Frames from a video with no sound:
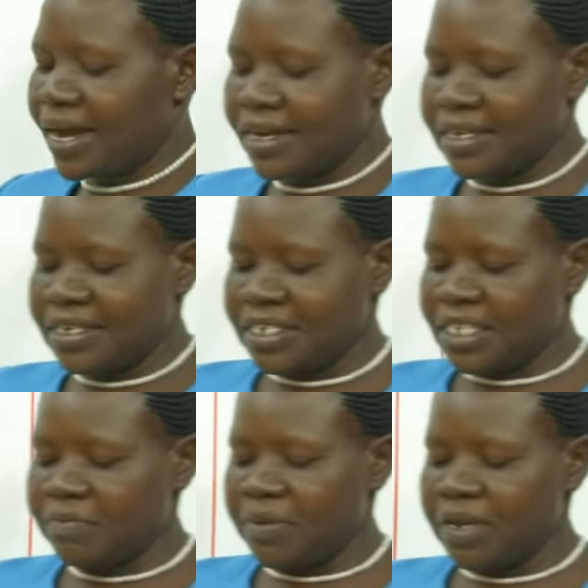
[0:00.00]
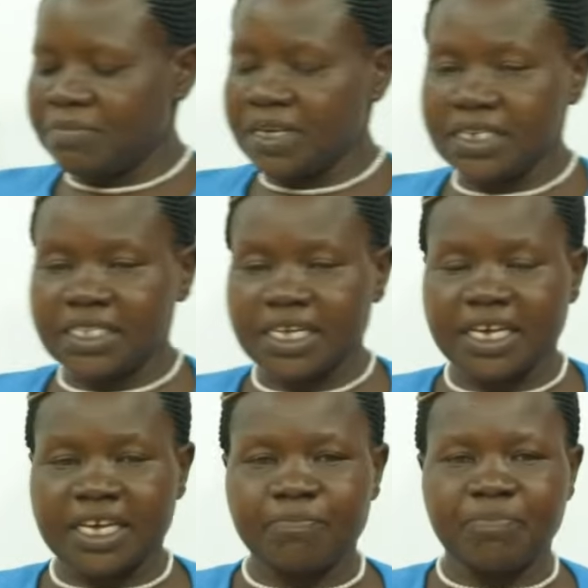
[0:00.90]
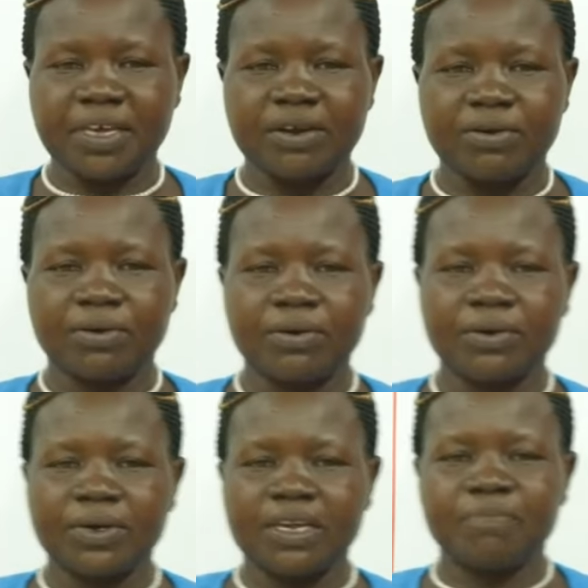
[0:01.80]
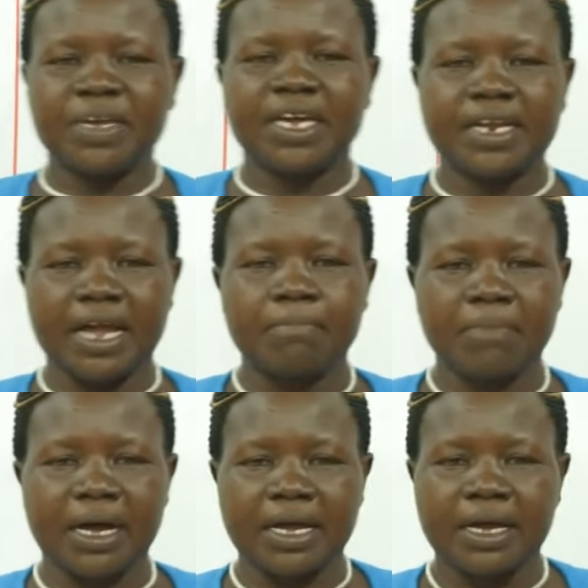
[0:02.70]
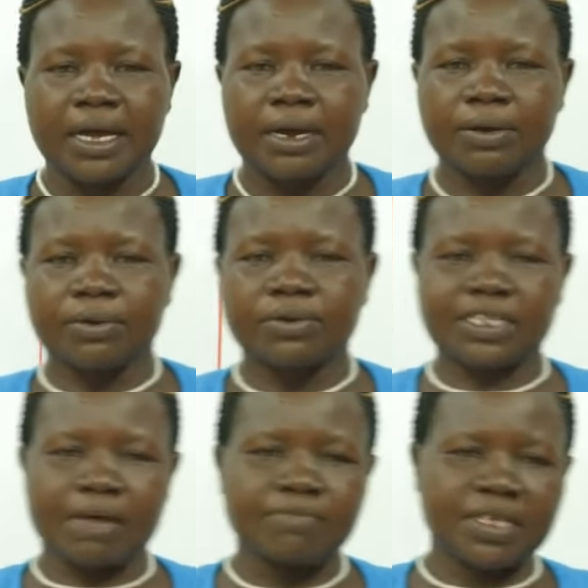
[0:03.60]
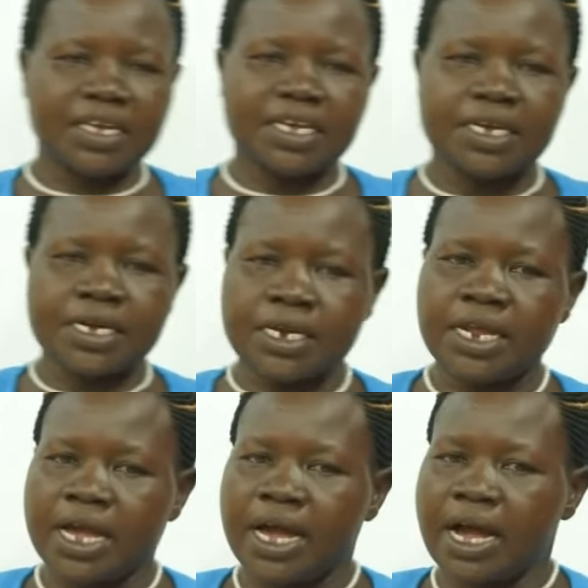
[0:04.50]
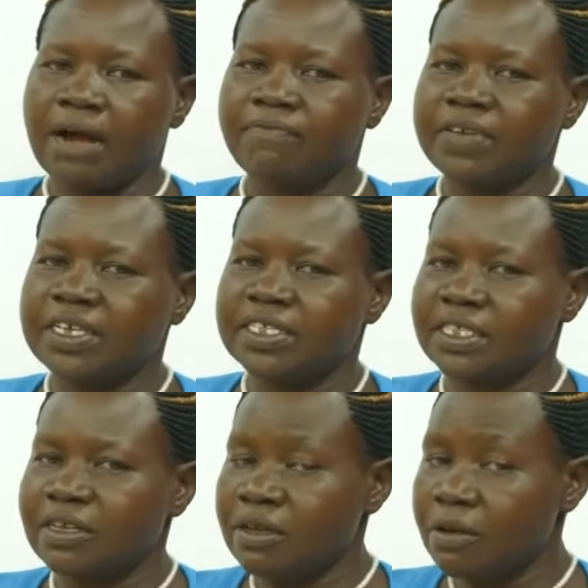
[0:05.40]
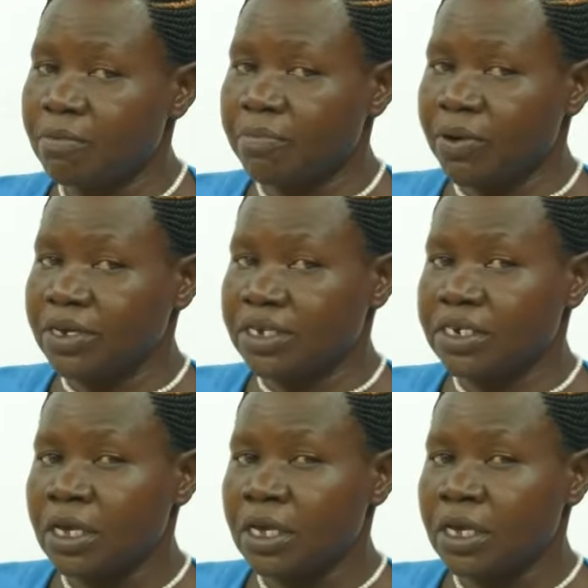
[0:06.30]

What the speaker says: it simply means keeping a number or something in a fixed point.